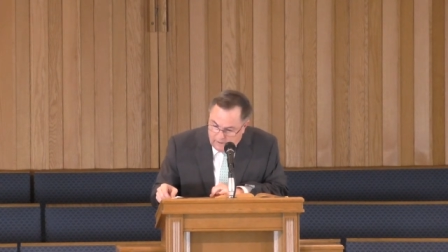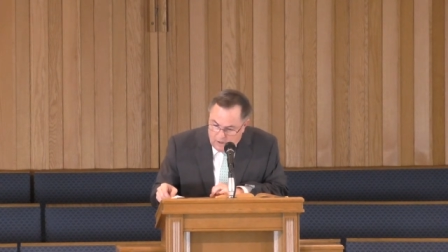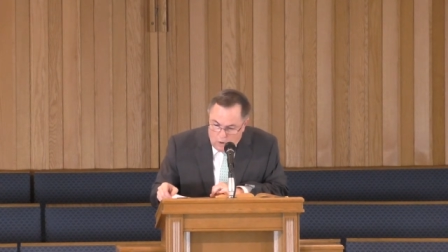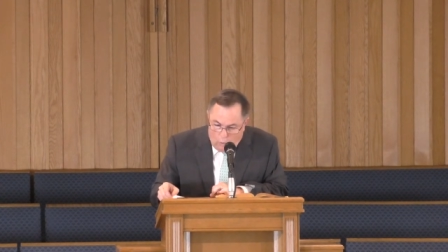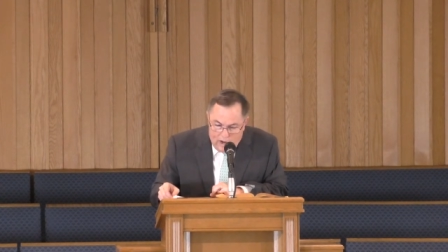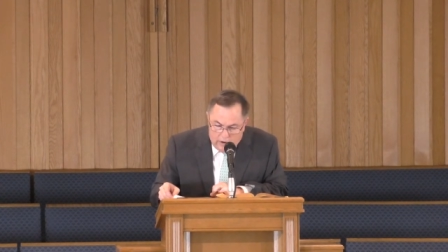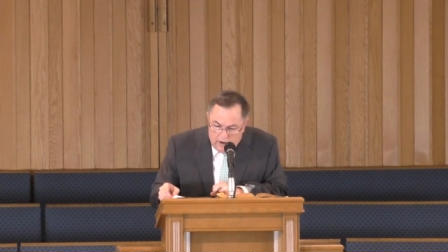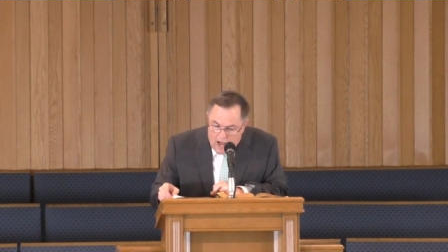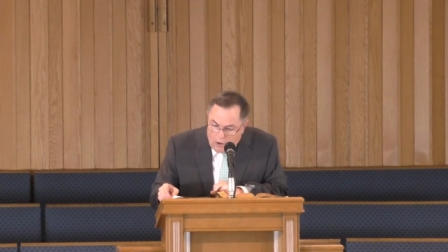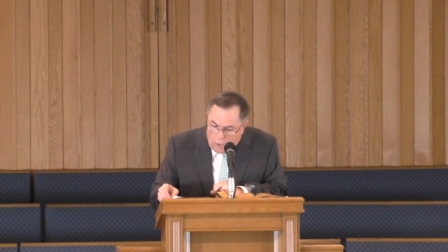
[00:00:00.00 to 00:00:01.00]
We are
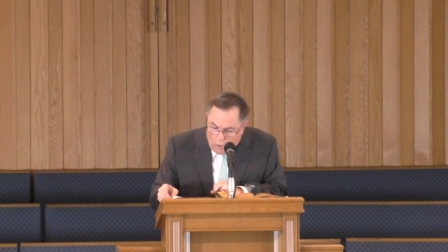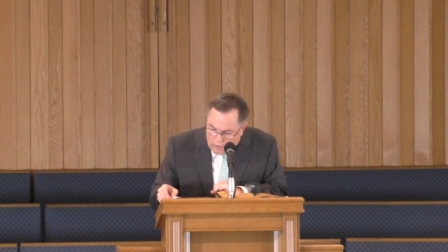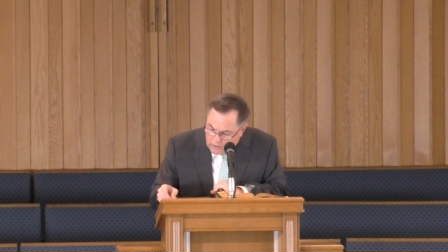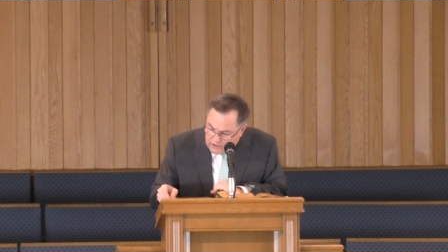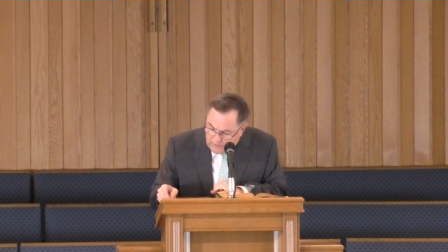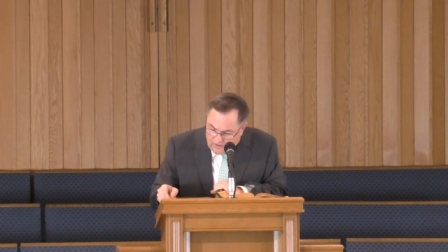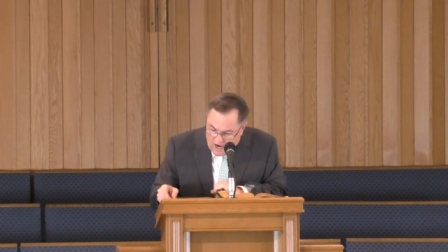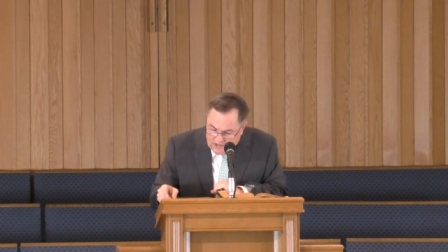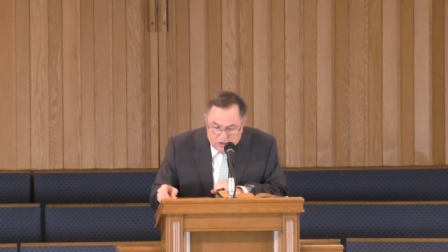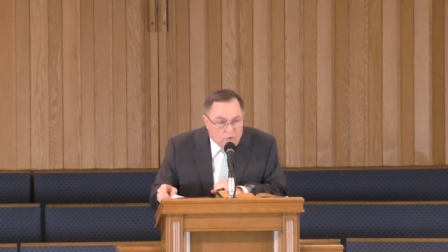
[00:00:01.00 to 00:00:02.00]
not hoarders of
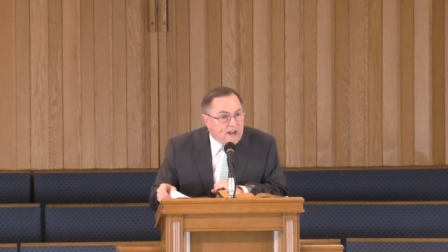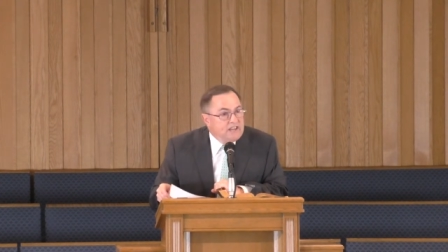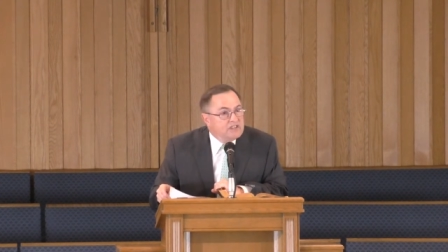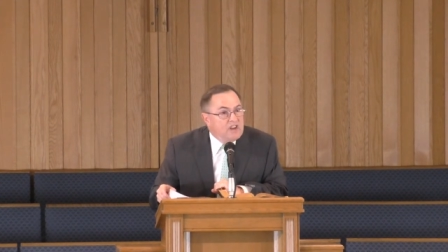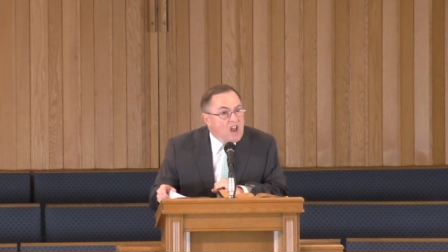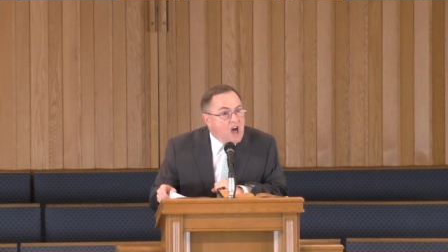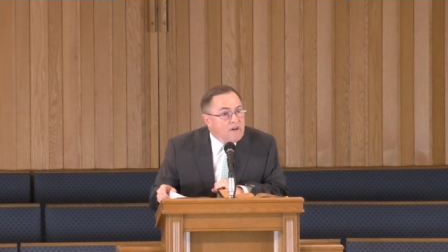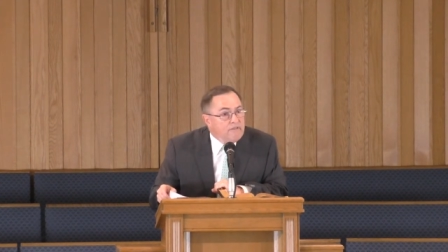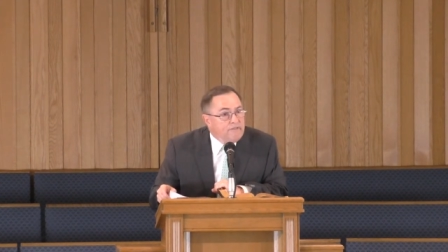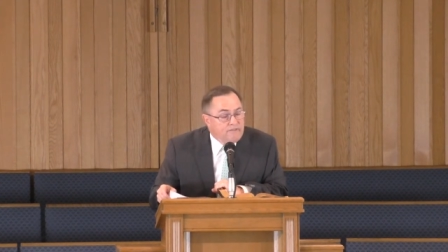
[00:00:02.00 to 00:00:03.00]
God's grace and
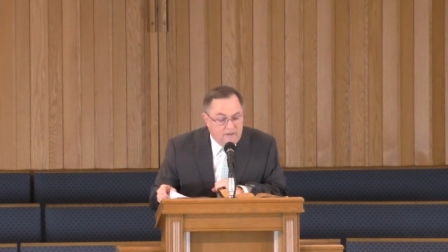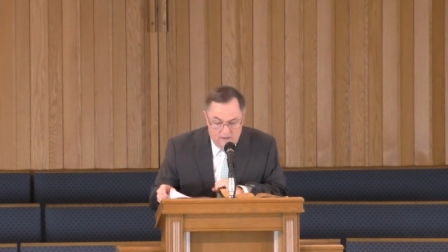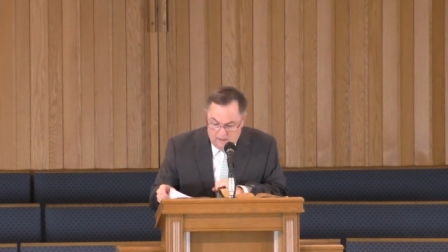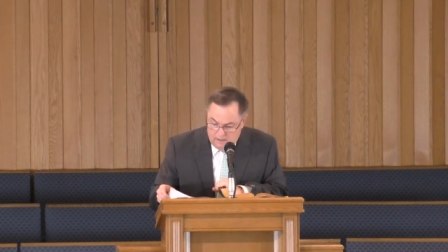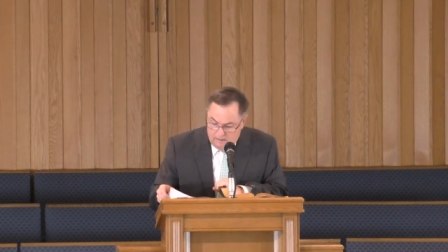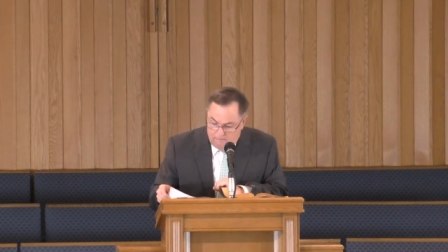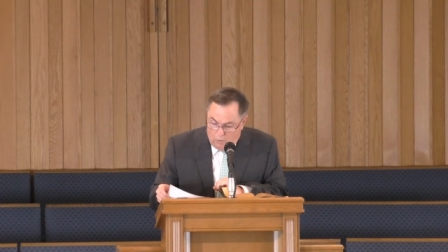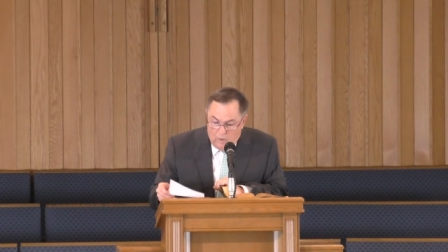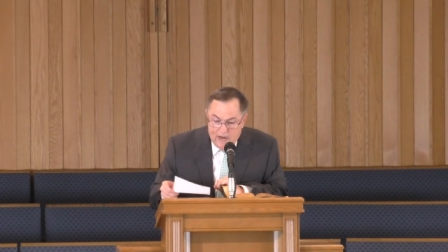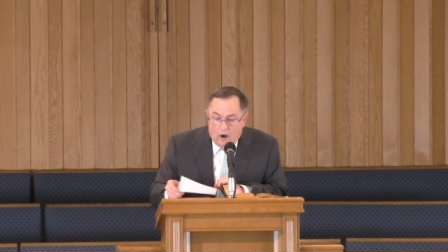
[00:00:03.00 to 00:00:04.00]
love, but
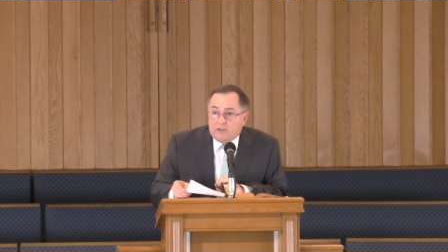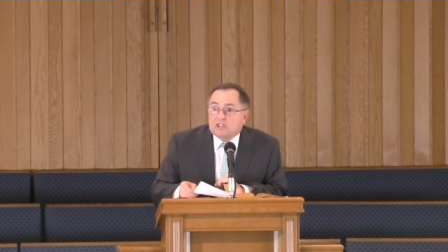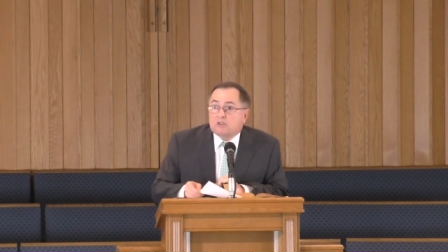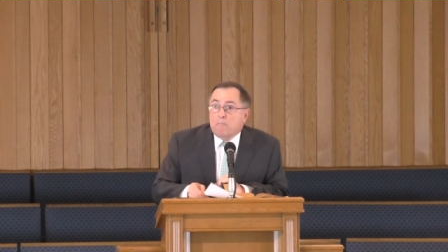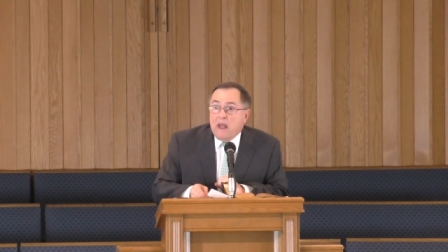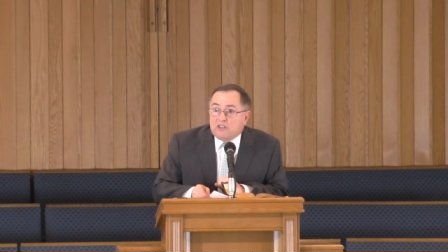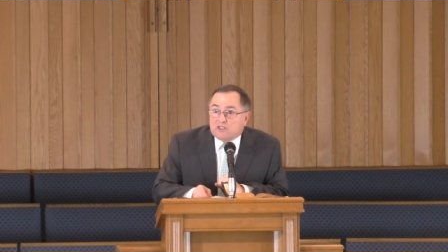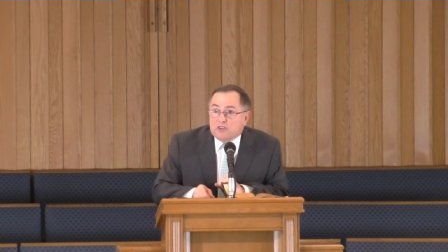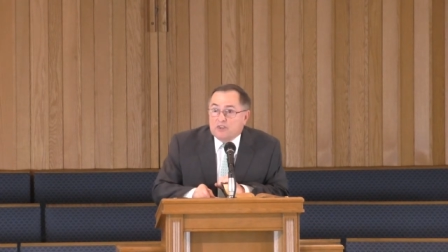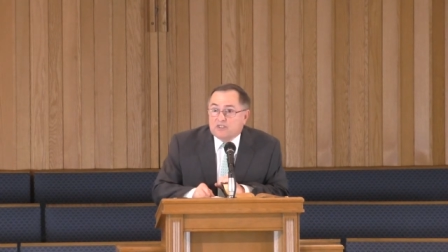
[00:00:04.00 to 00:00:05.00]
we are
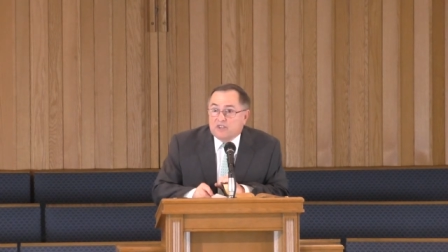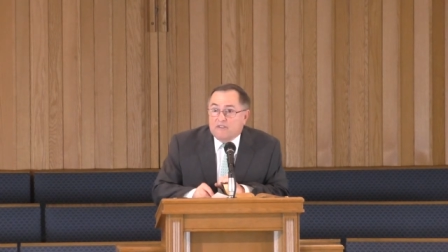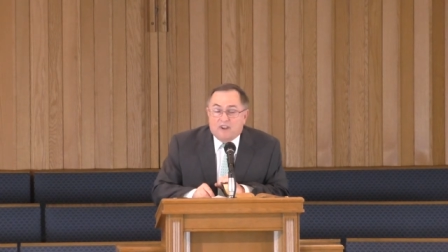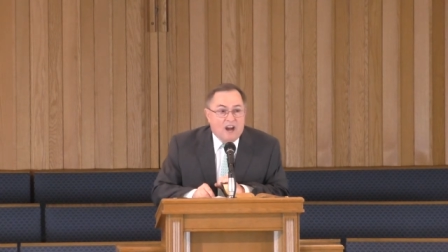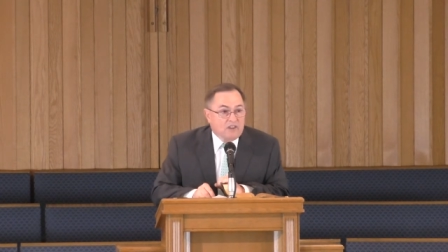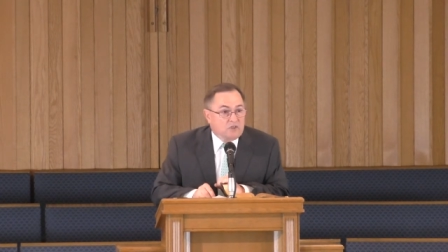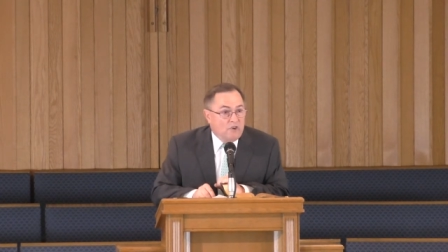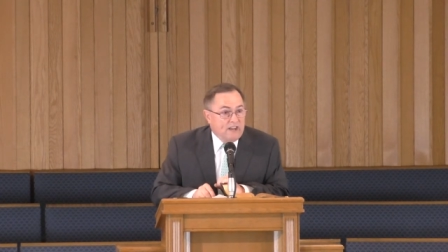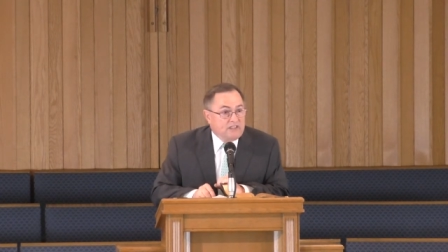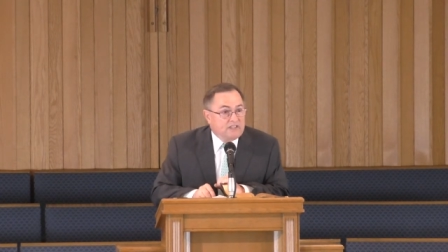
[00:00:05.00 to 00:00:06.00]
dispensers of God's
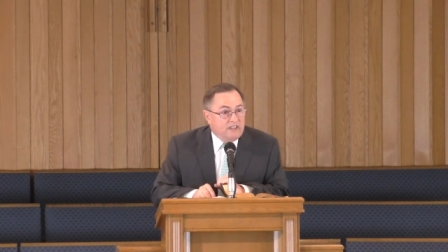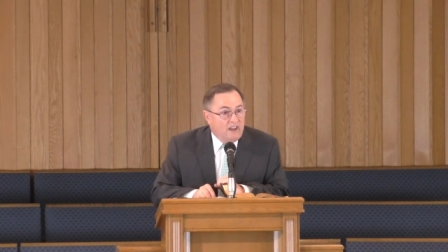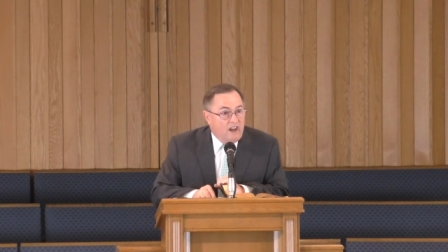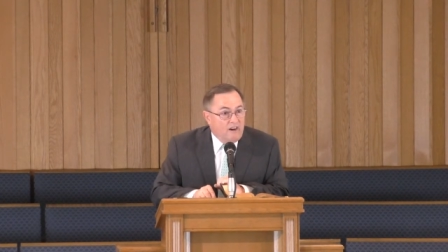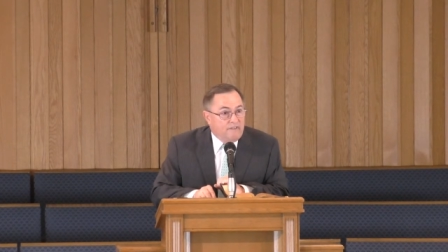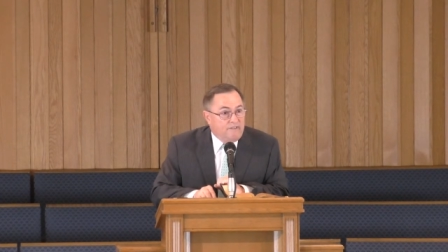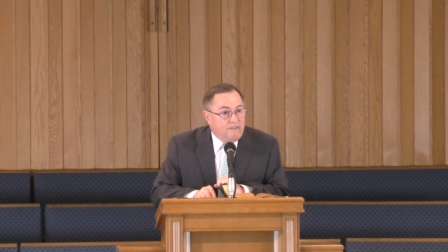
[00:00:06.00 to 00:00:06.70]
grace and love.